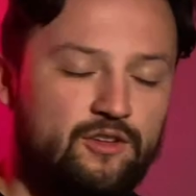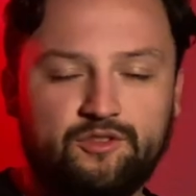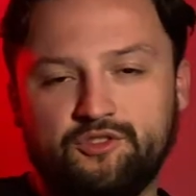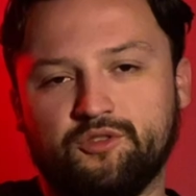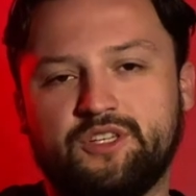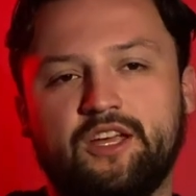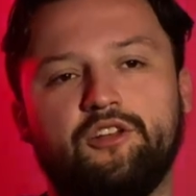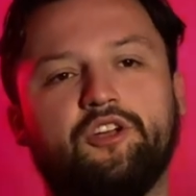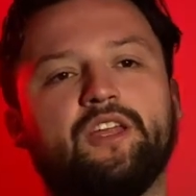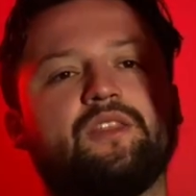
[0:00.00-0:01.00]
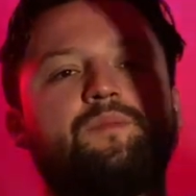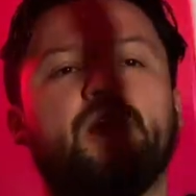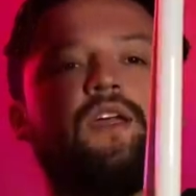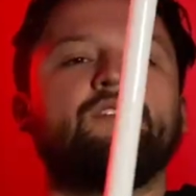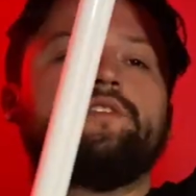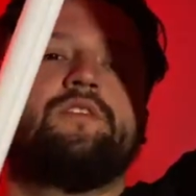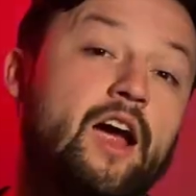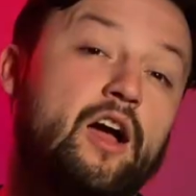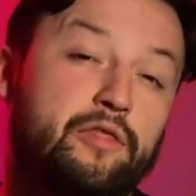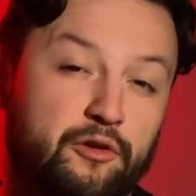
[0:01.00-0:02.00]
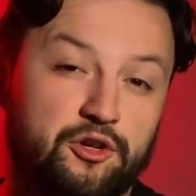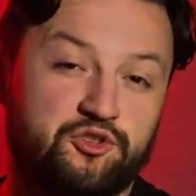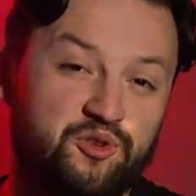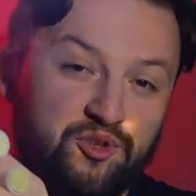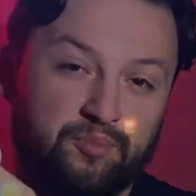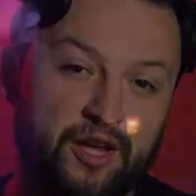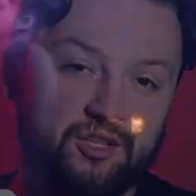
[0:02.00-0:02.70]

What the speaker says: So taking a look at the blades, I got 32-inch blades